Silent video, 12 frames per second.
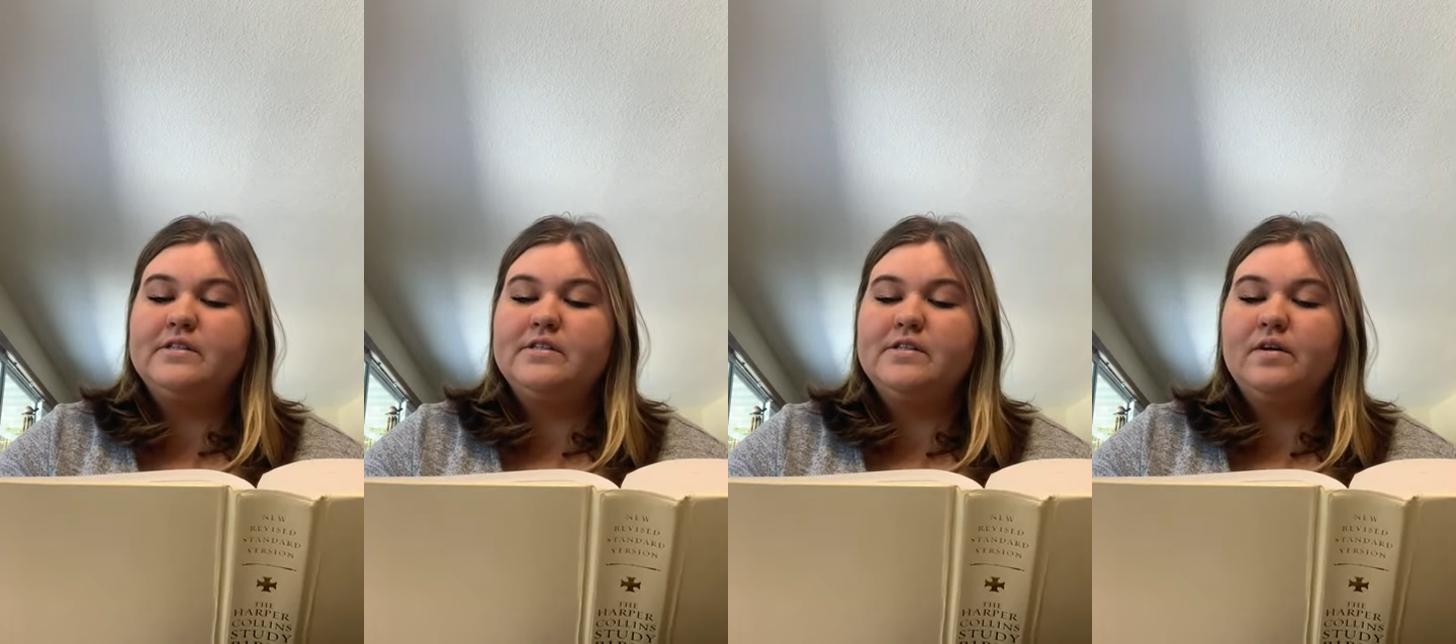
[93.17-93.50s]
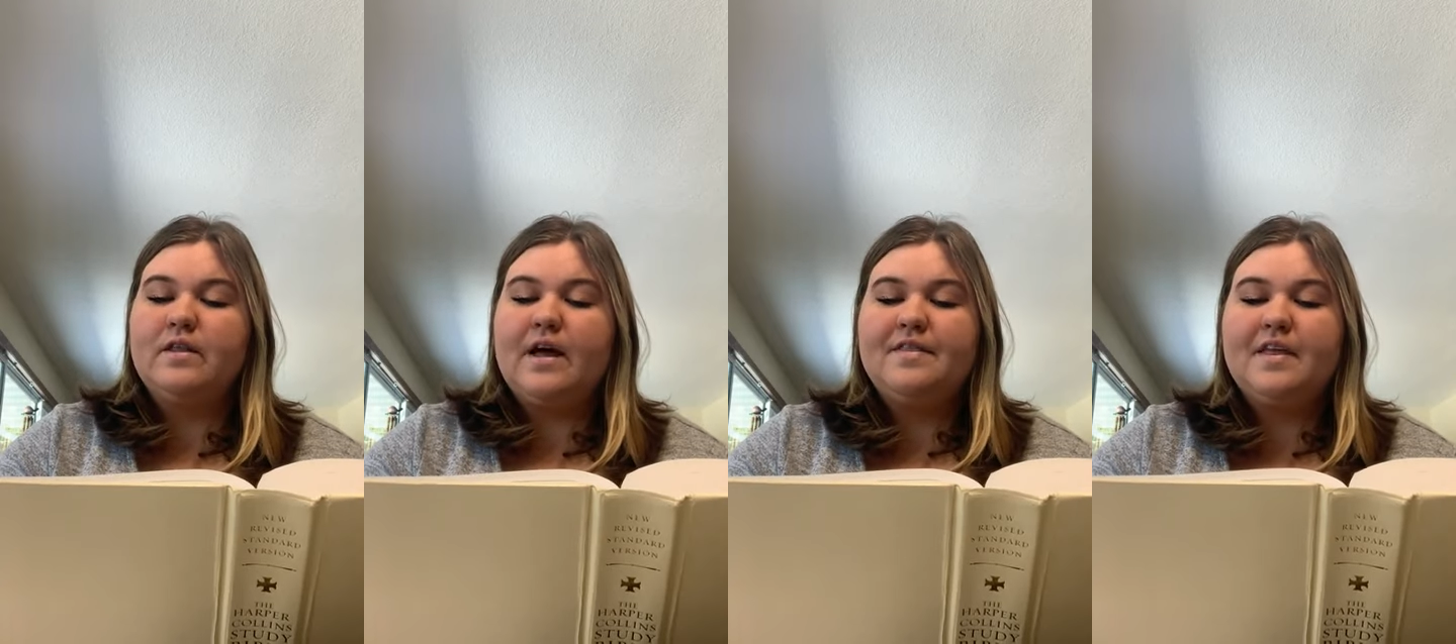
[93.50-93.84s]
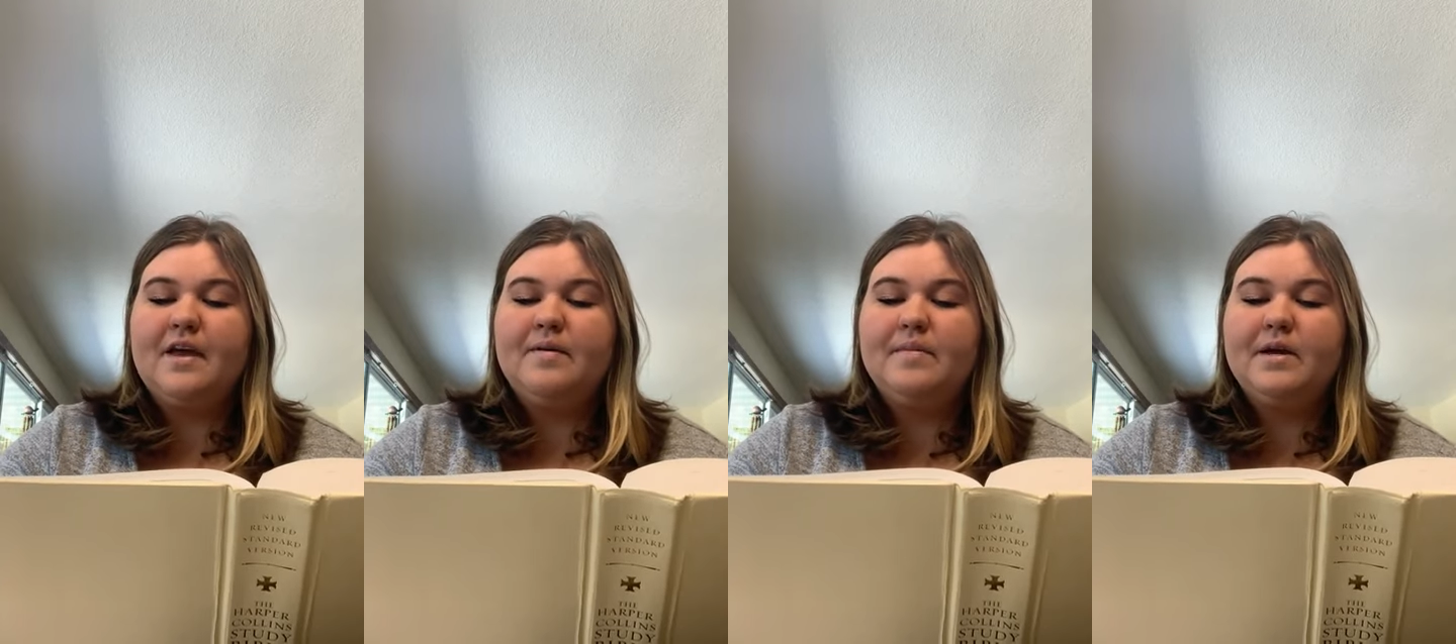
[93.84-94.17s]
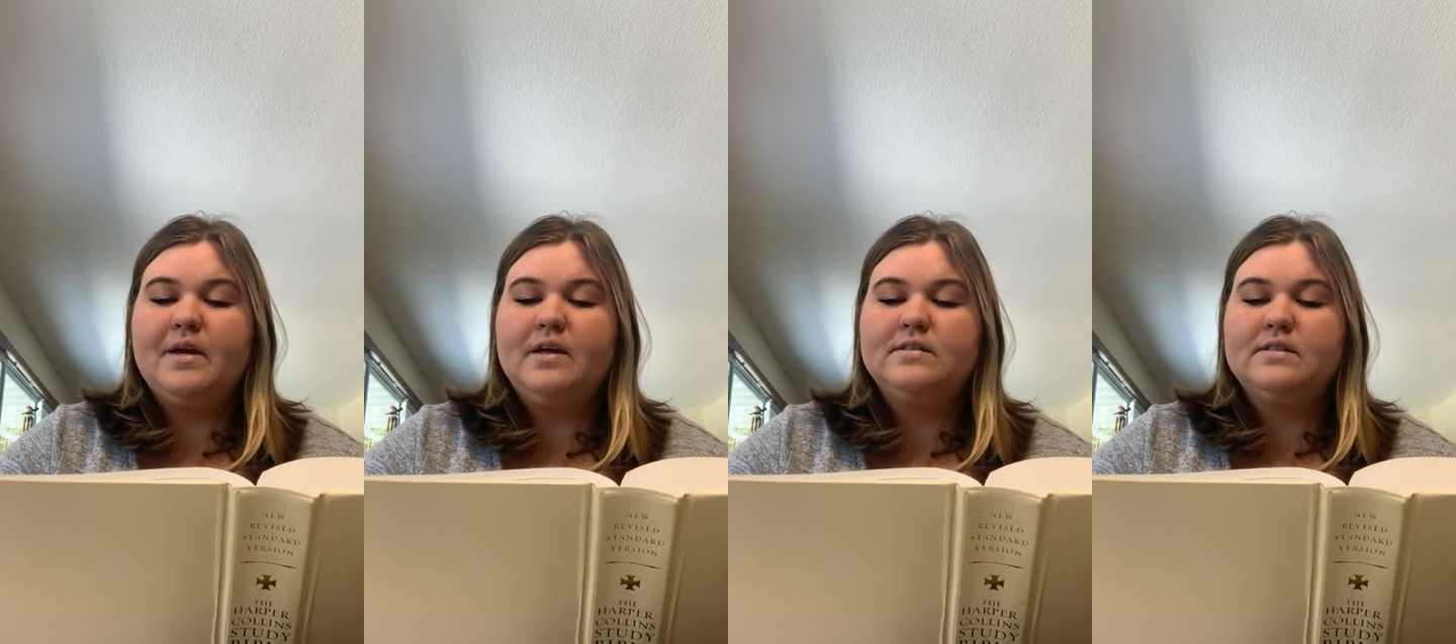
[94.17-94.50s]
so that they
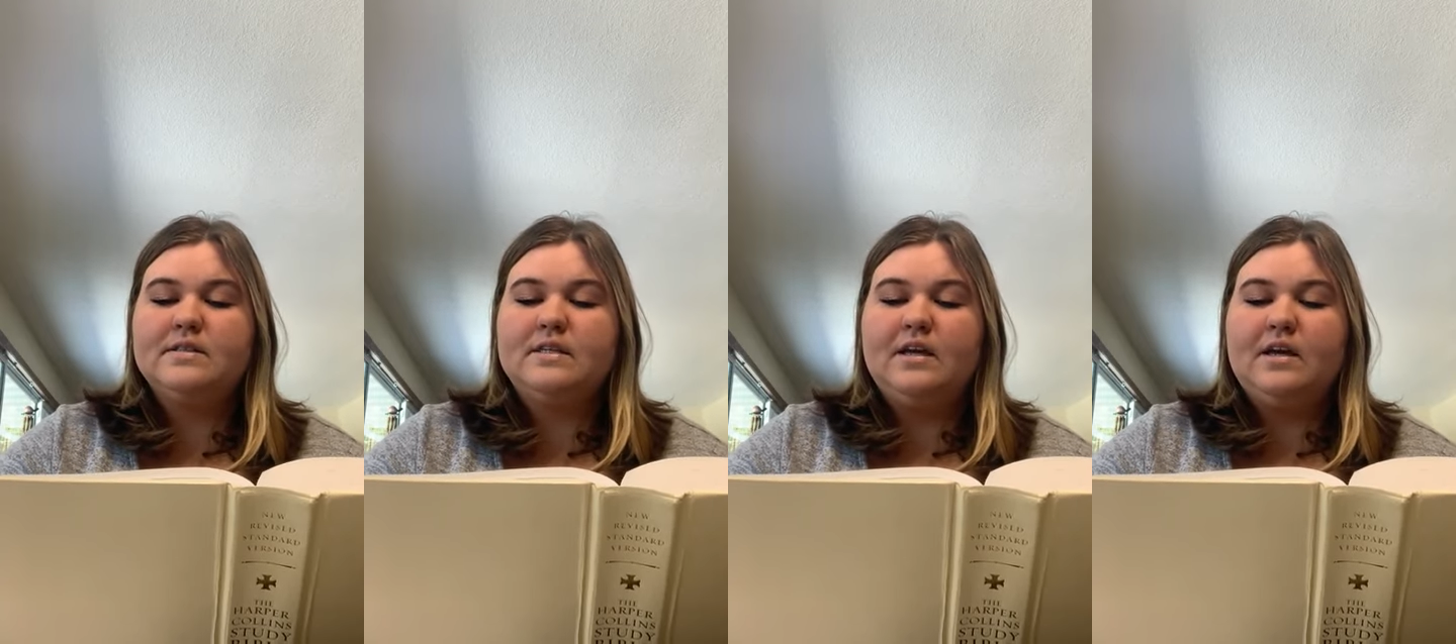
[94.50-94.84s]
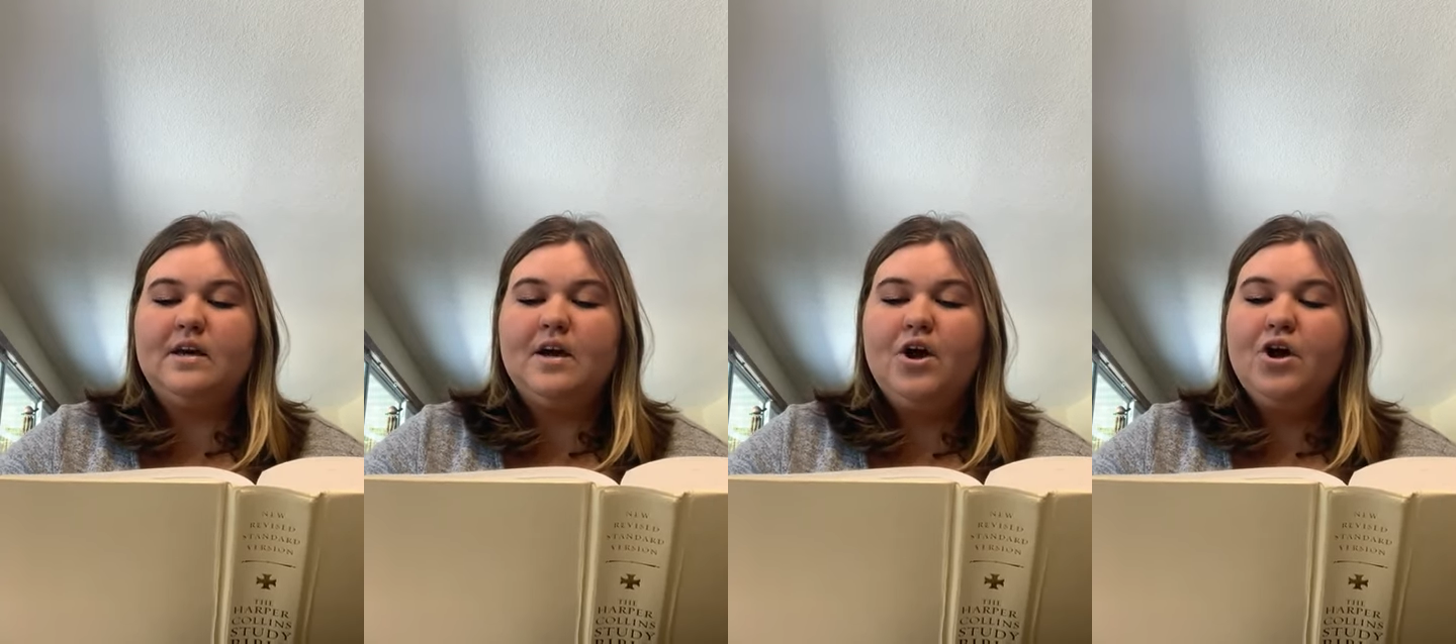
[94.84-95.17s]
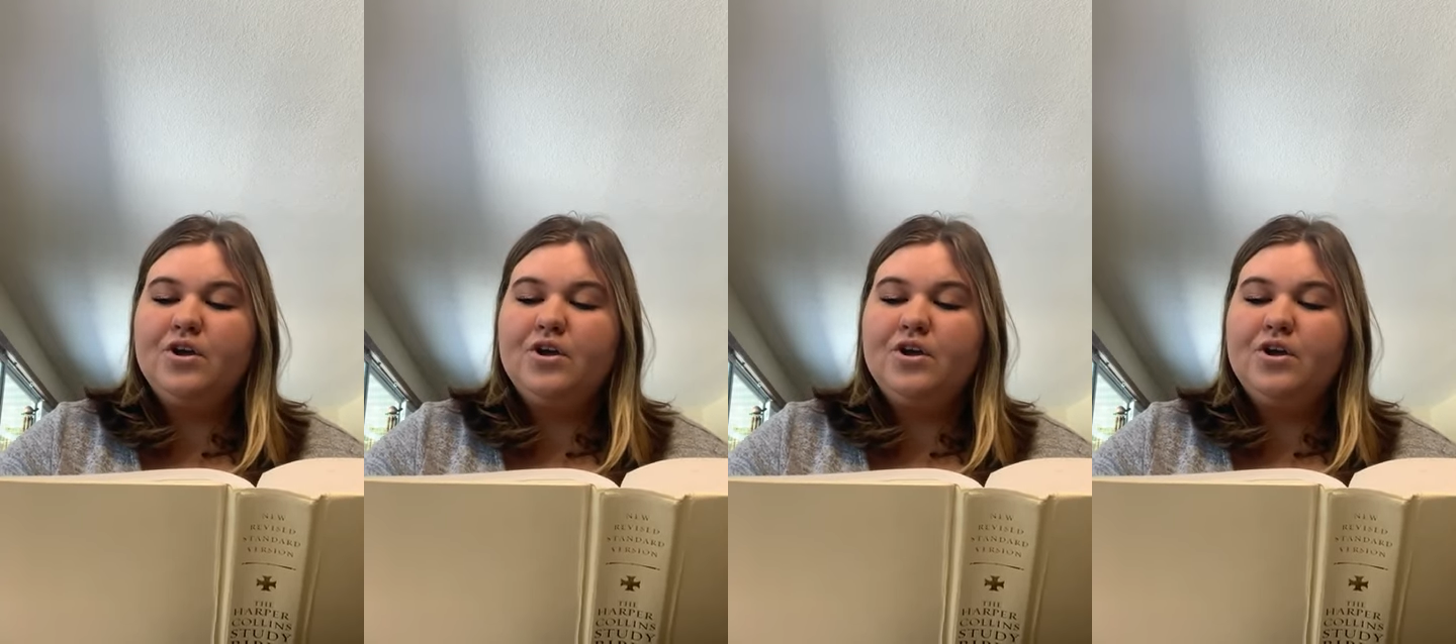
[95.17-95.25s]
may see